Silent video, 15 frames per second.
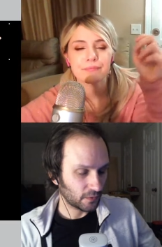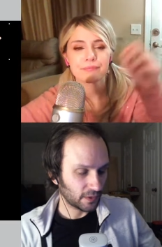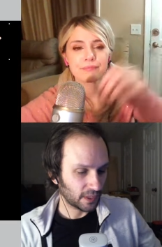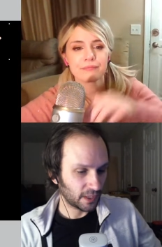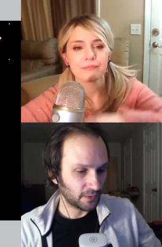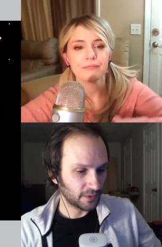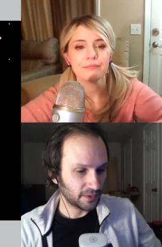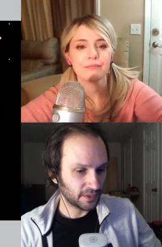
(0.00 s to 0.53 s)
Speaker 1: when
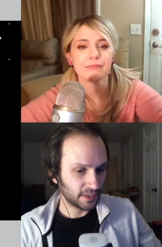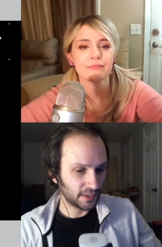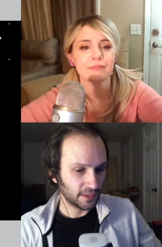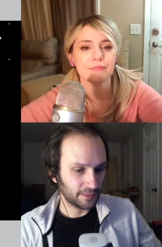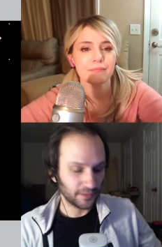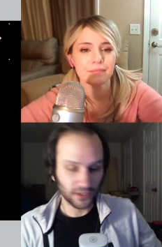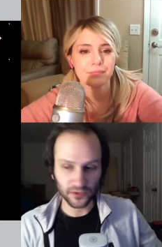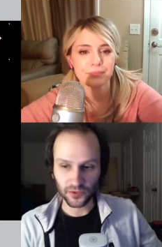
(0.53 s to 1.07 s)
I was
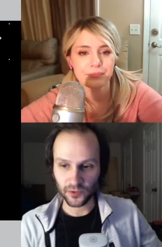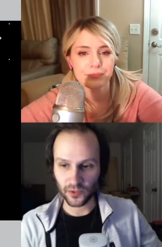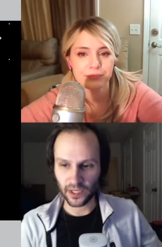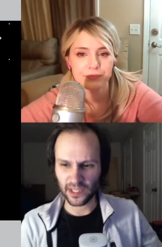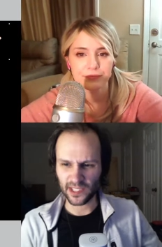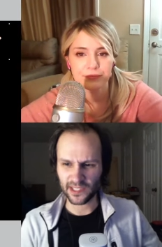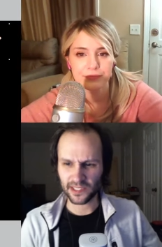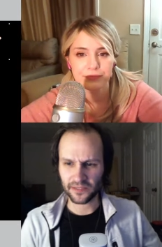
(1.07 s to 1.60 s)
in middle school,
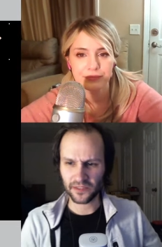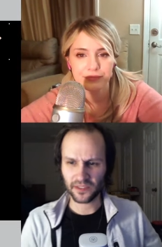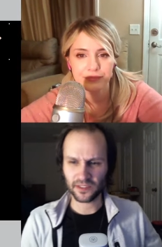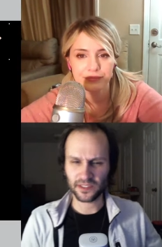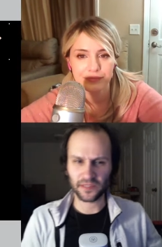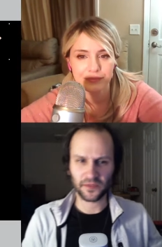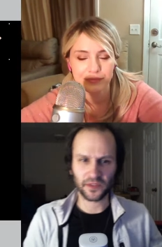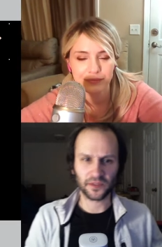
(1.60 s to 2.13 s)
I think
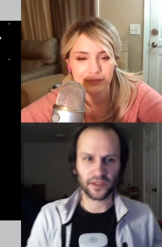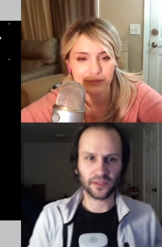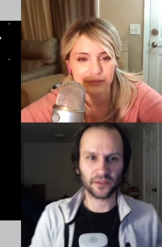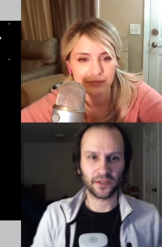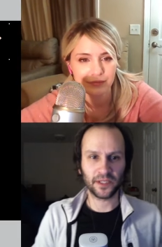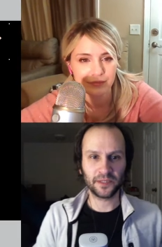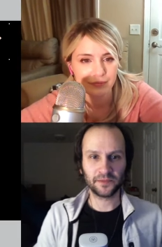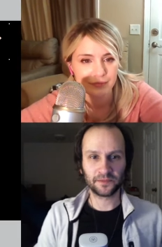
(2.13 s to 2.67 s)
seventh seventh or eighth
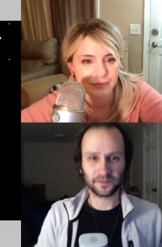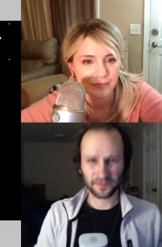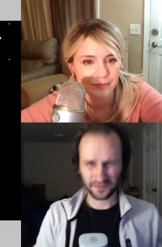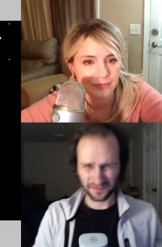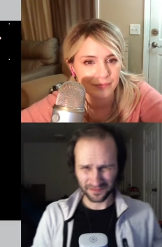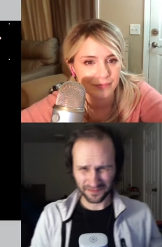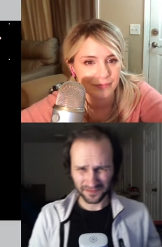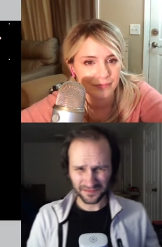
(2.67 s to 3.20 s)
grade.
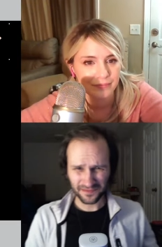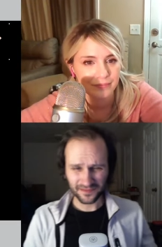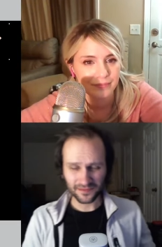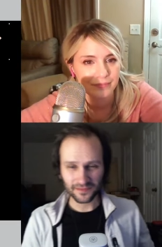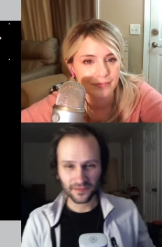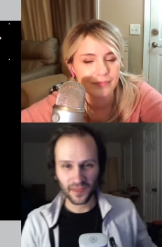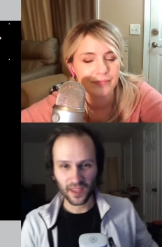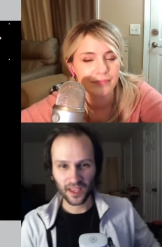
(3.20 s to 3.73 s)

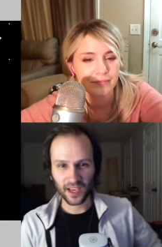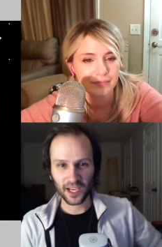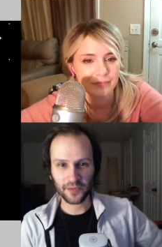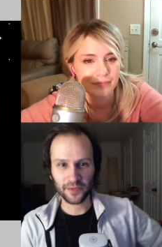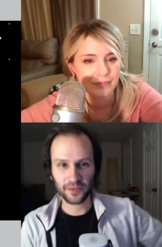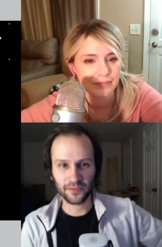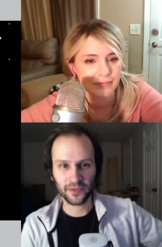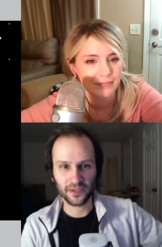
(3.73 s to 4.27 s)
I
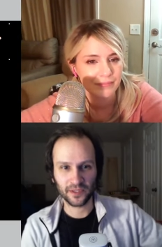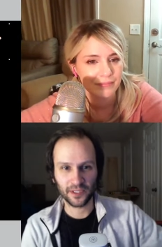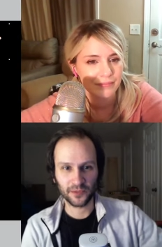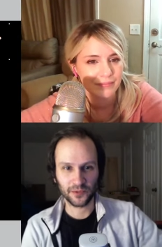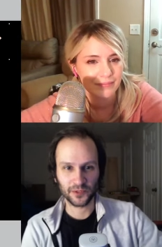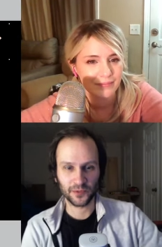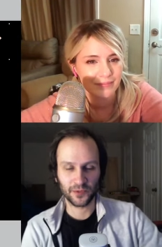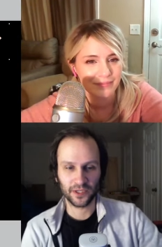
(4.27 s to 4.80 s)
remember it
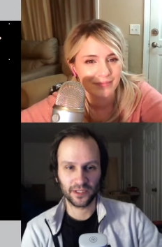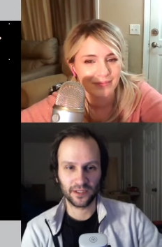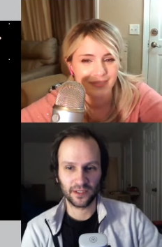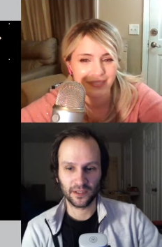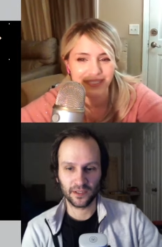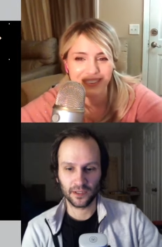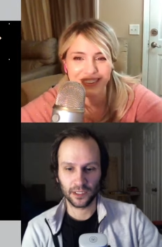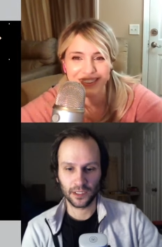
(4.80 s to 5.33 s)
was when
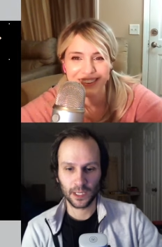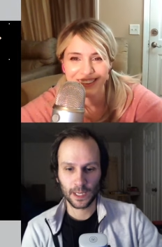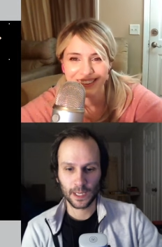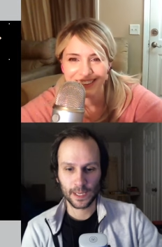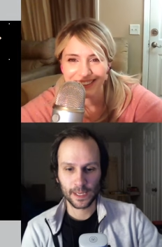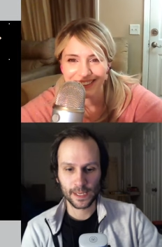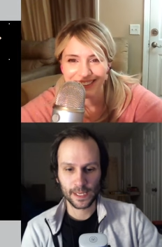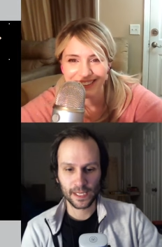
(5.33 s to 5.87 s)
uh,
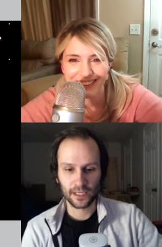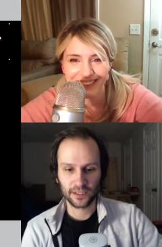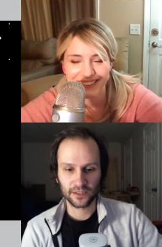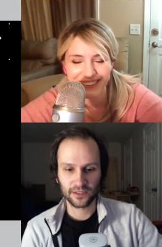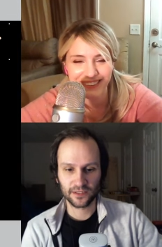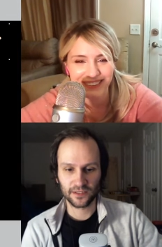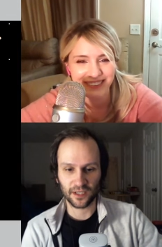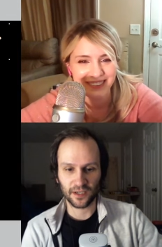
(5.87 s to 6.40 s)

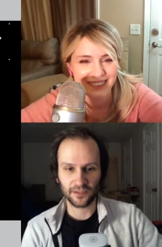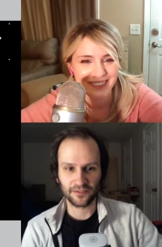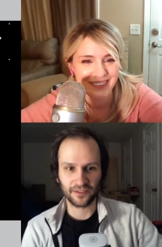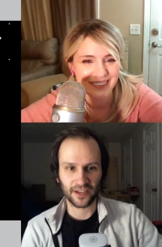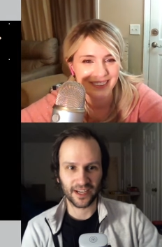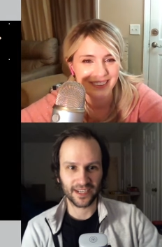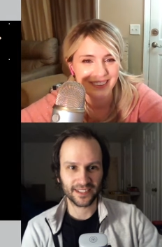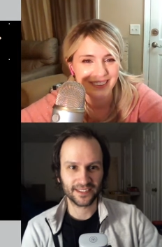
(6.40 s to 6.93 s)
Star
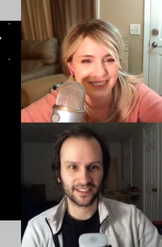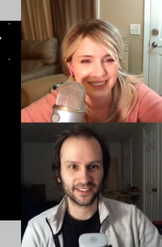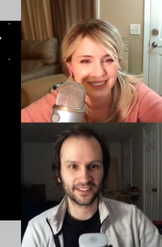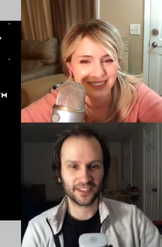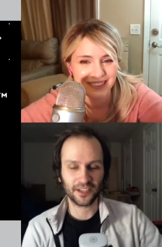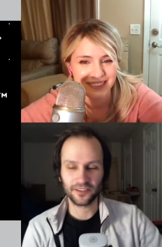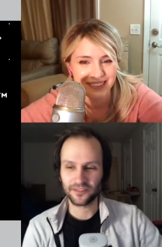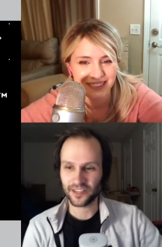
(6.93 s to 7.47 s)
Fox
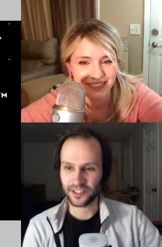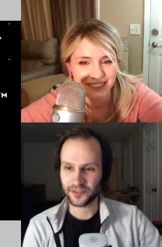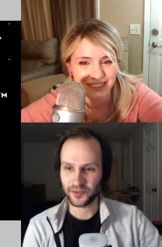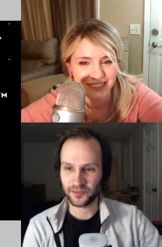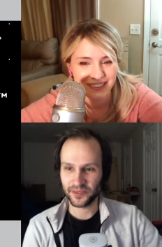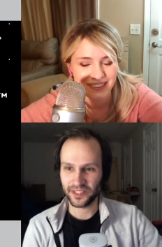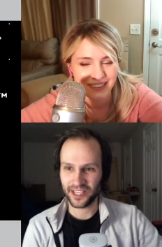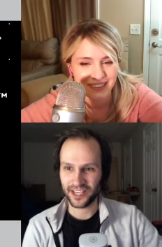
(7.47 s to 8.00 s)
Star Fox
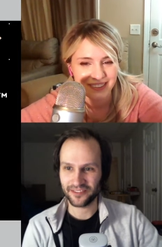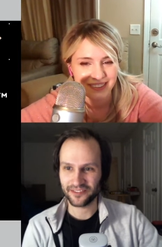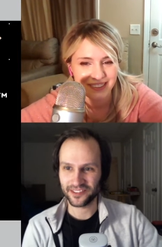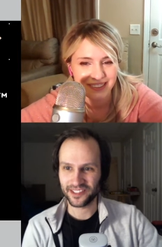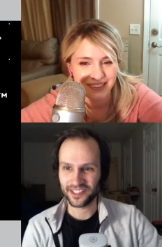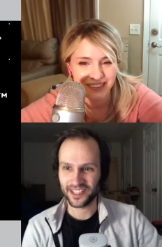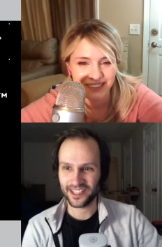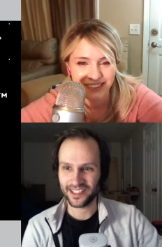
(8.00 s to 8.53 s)
was being
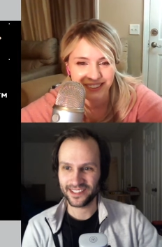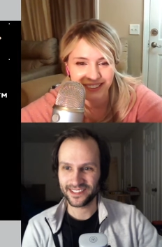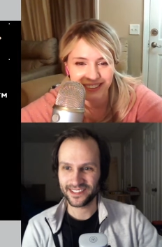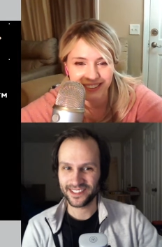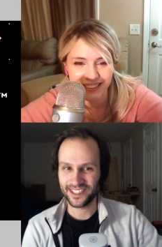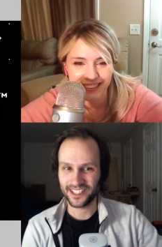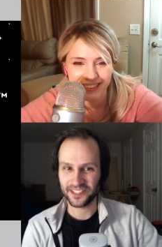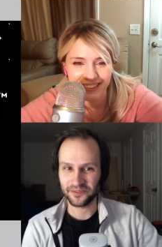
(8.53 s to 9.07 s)

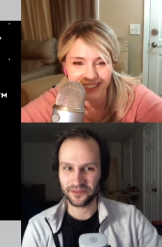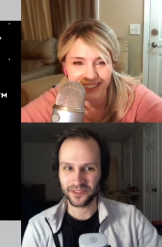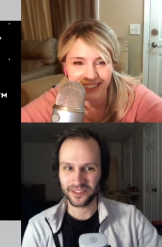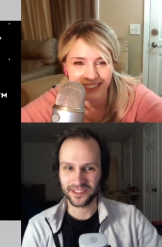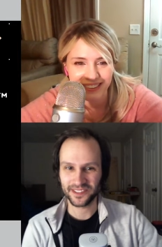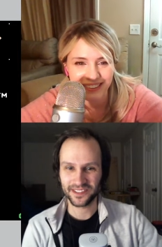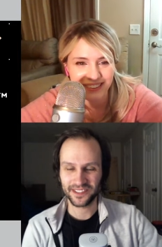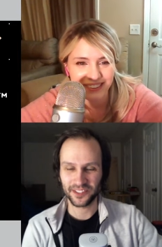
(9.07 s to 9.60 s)
advertised and
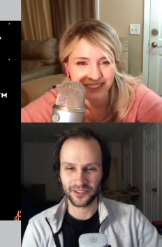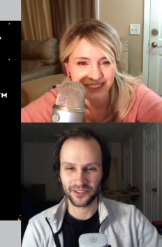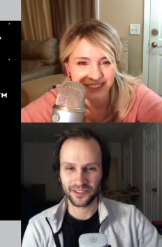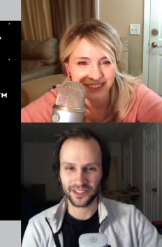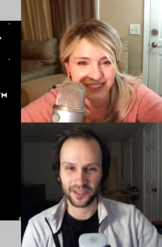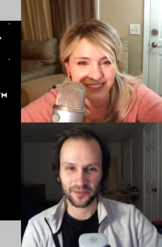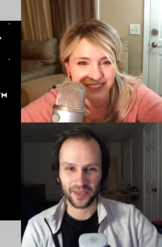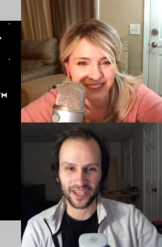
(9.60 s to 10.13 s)
was you know it was
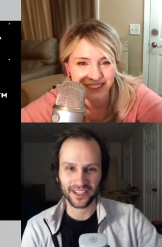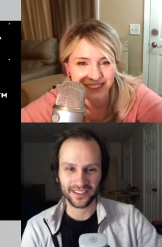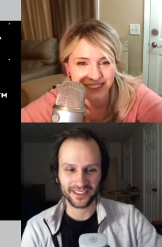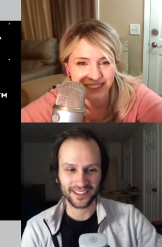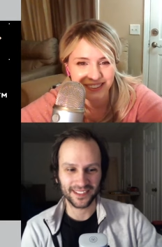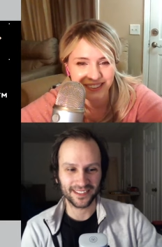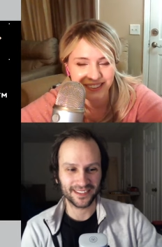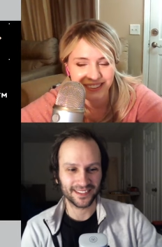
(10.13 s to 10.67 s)
in like
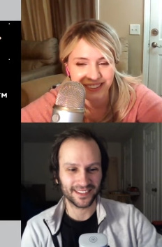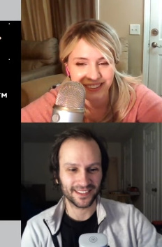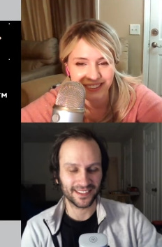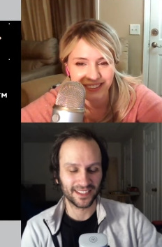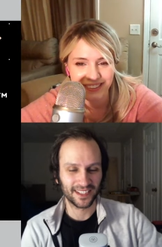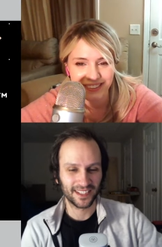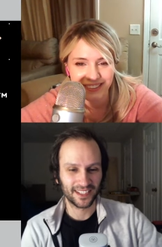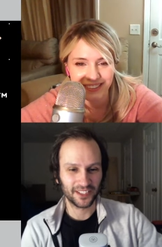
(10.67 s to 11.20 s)
magazines
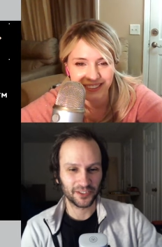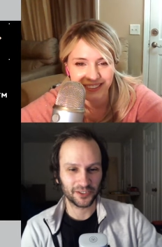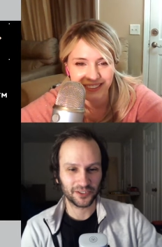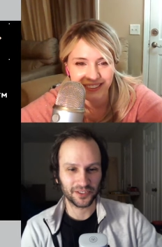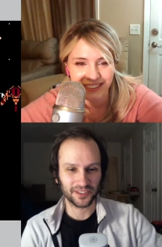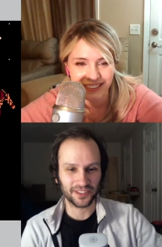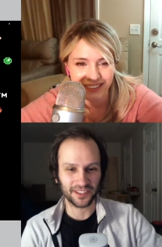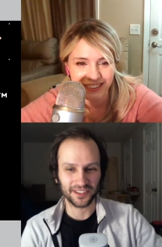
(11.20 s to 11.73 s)
and they're
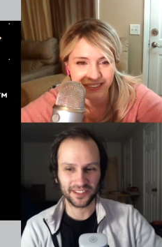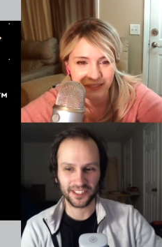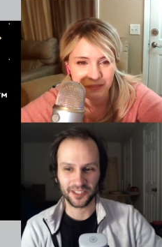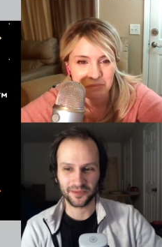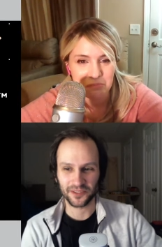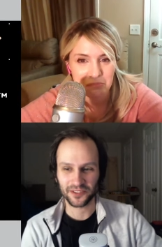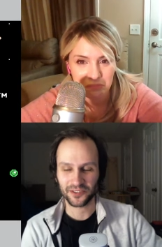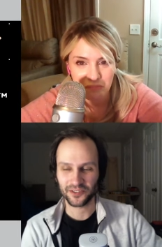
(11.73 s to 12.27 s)
starting to see
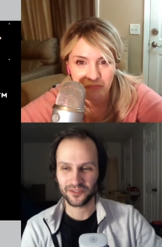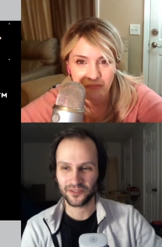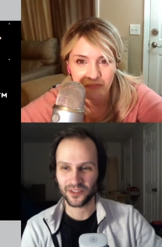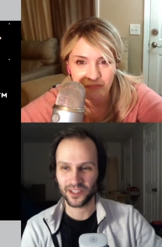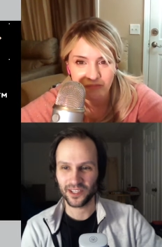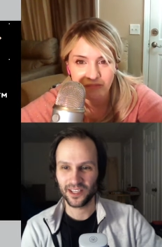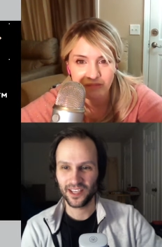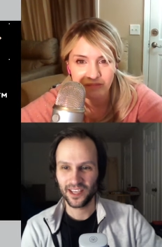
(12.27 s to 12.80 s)
commercials
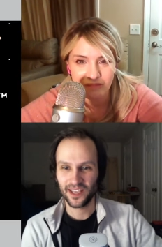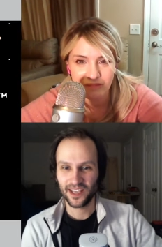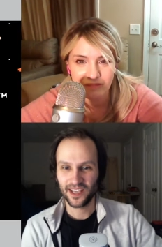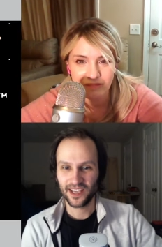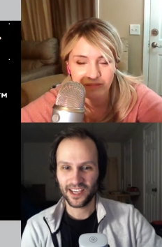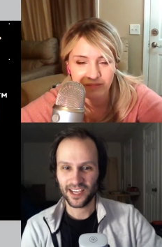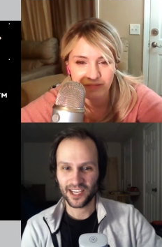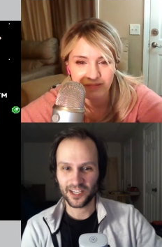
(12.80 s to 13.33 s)
for it.
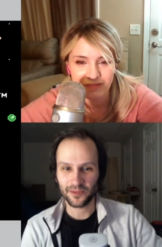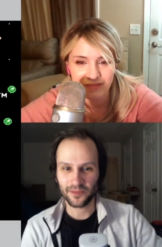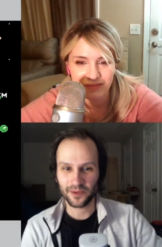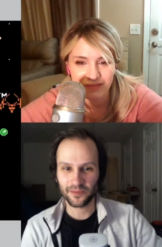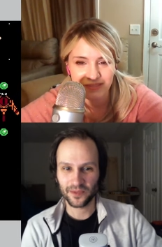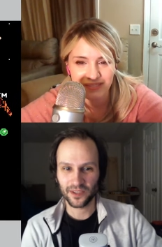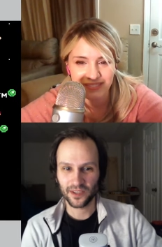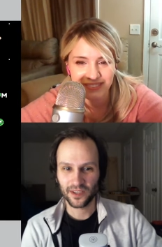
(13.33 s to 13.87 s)
And I
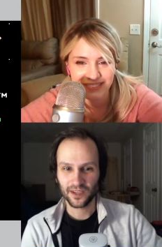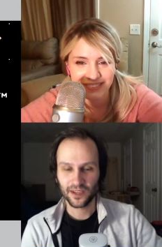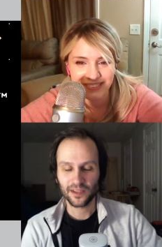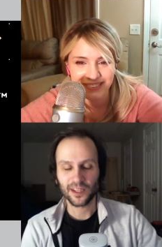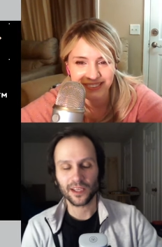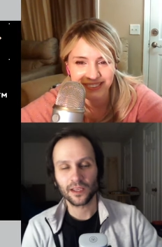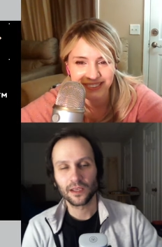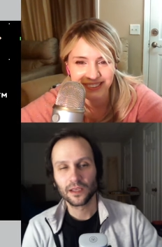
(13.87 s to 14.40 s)
remember
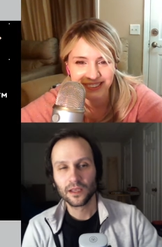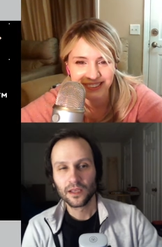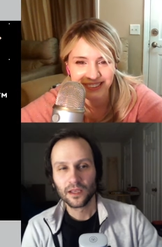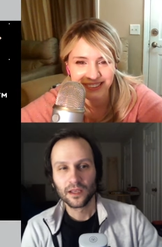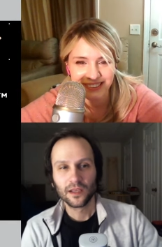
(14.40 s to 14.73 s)
like